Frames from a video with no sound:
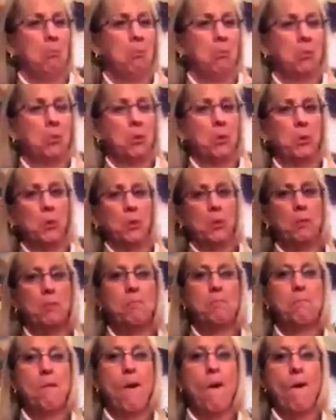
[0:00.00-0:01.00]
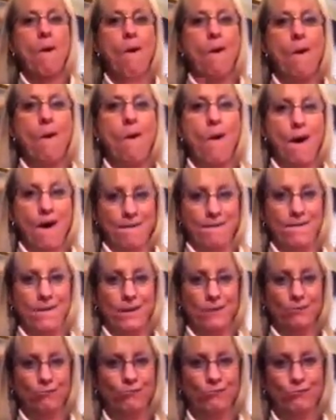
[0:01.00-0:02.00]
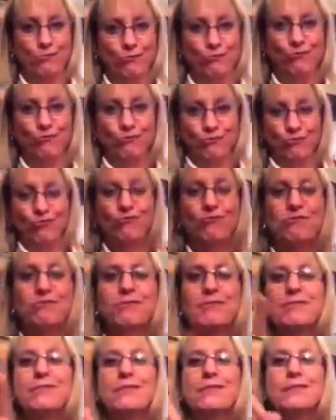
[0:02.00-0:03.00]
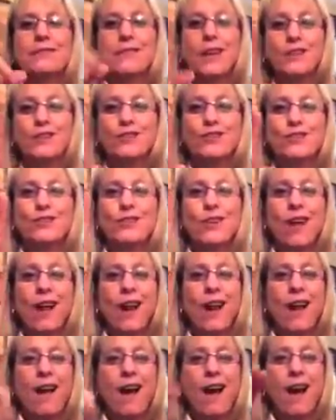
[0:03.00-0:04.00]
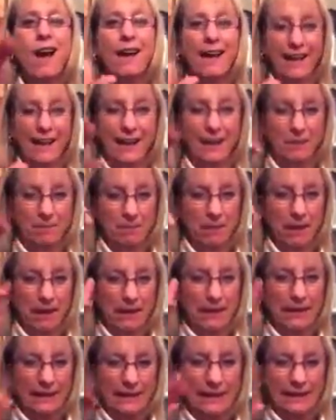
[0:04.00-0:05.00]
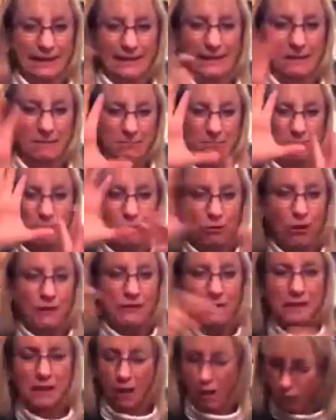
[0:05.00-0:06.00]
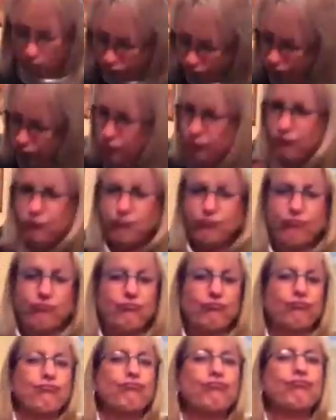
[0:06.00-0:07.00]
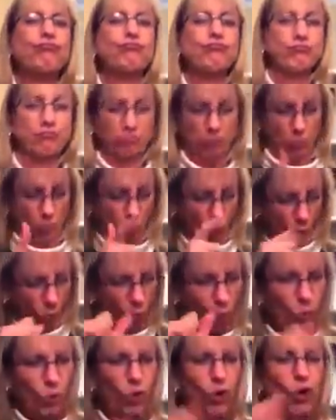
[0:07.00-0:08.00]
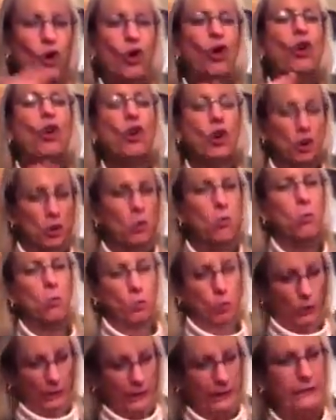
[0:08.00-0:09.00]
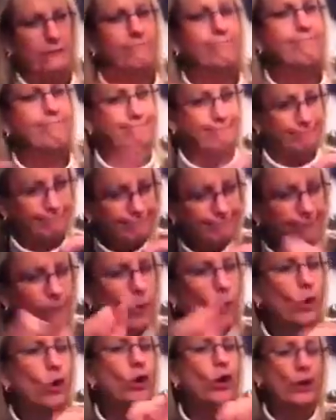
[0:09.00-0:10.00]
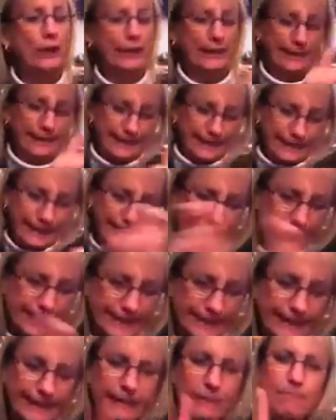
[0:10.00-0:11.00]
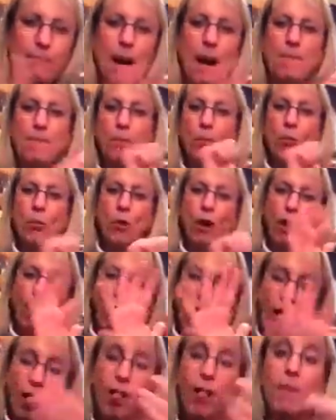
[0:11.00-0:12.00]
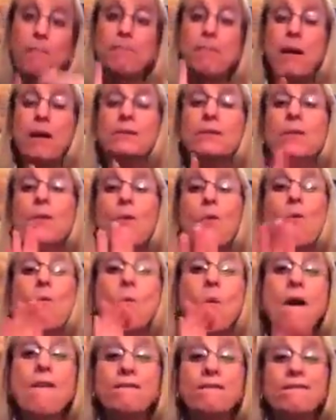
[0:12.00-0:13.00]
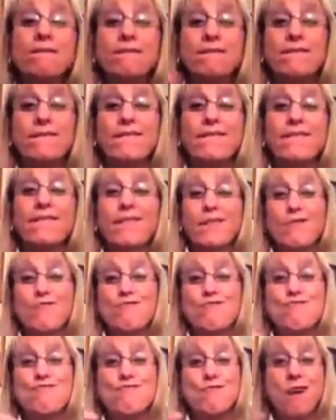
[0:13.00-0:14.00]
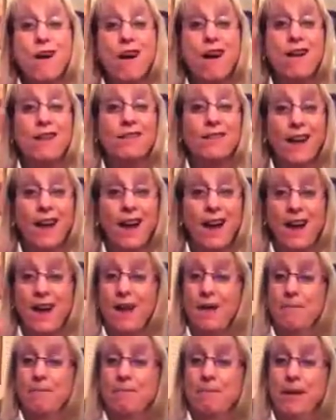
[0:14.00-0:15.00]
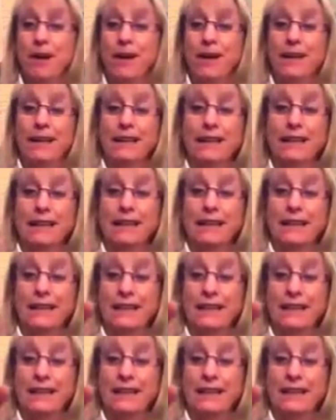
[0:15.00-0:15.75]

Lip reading: but I am not a business-minded person. I brought it to the board of directors, and President Dr. Lonnie McKenzie was happy to get involved to fill it out, along with his wife, Rhonda McKenzie,